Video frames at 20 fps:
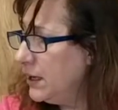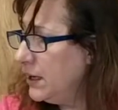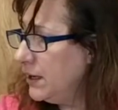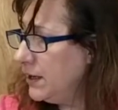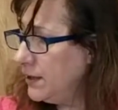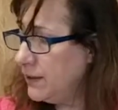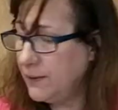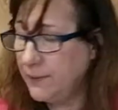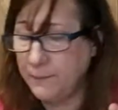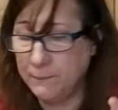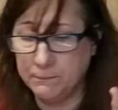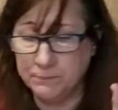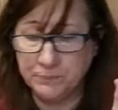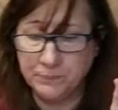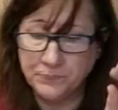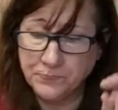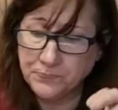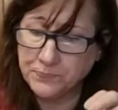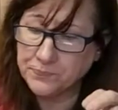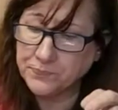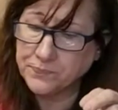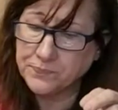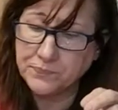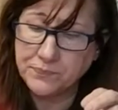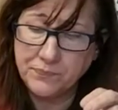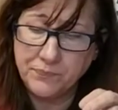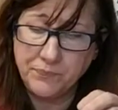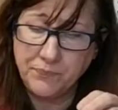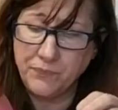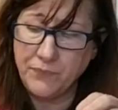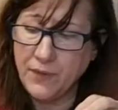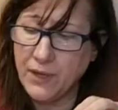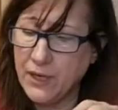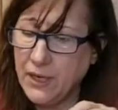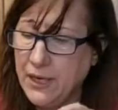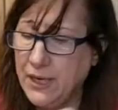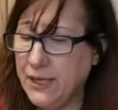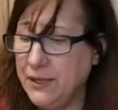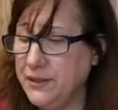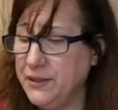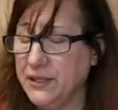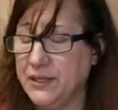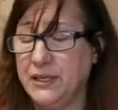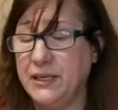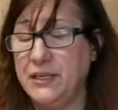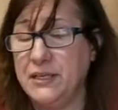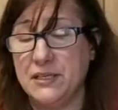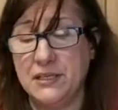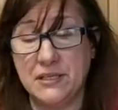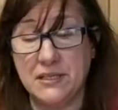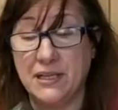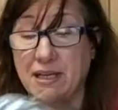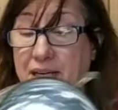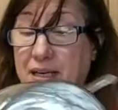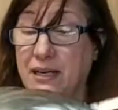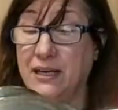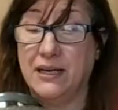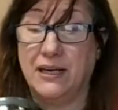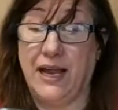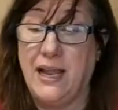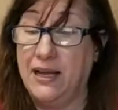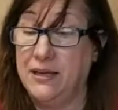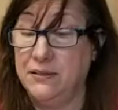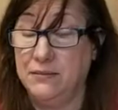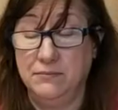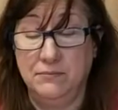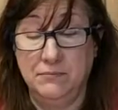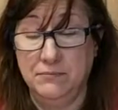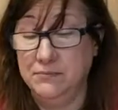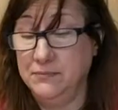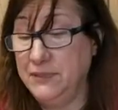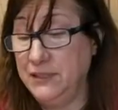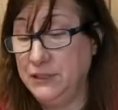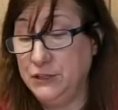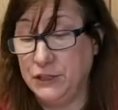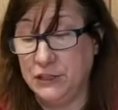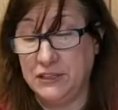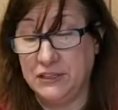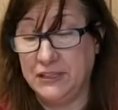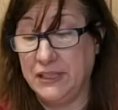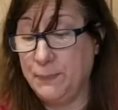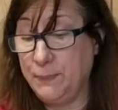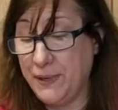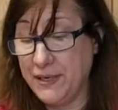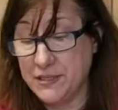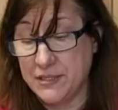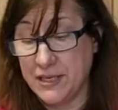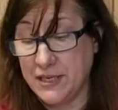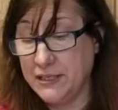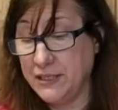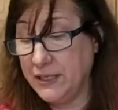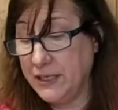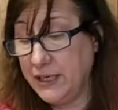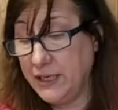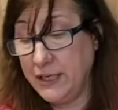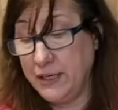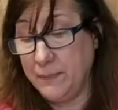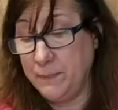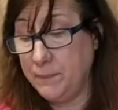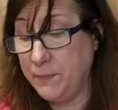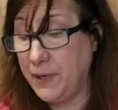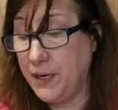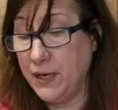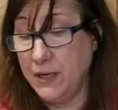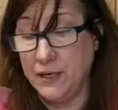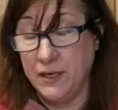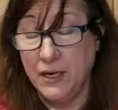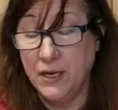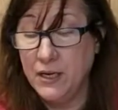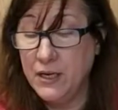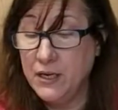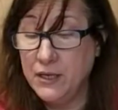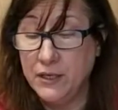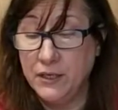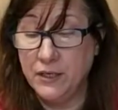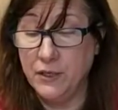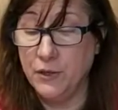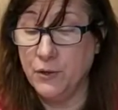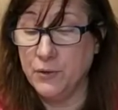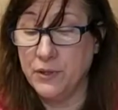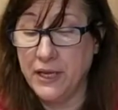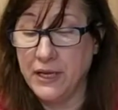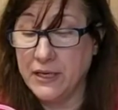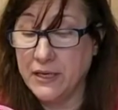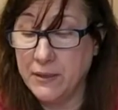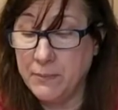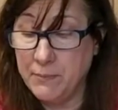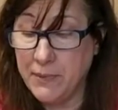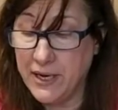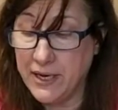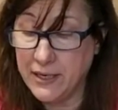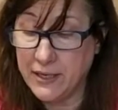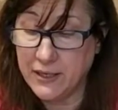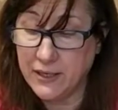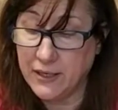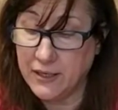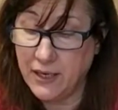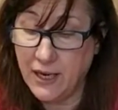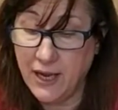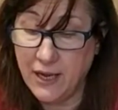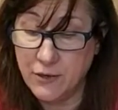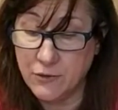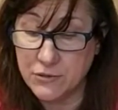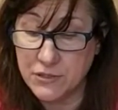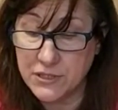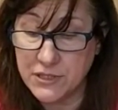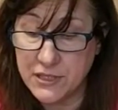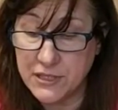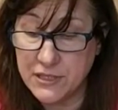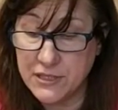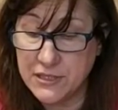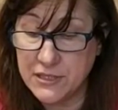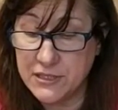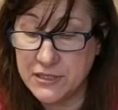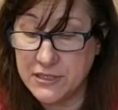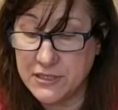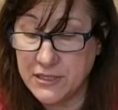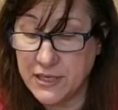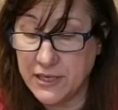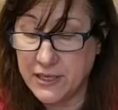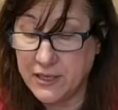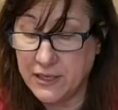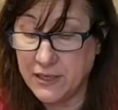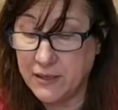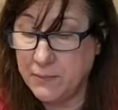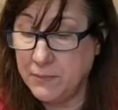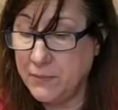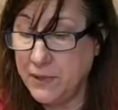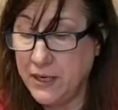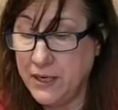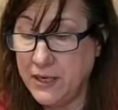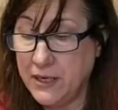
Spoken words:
And the kids, like, again, it just depends on the kid, but you know, they can make houses, they can